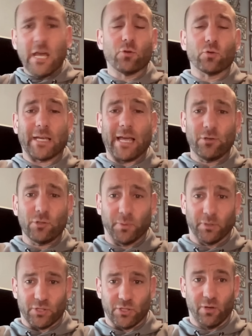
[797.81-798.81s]
held
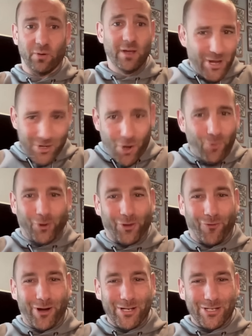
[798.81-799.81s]
accountable to, they know what
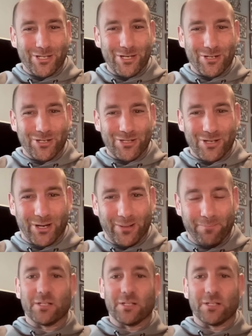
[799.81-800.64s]
the right decisions are.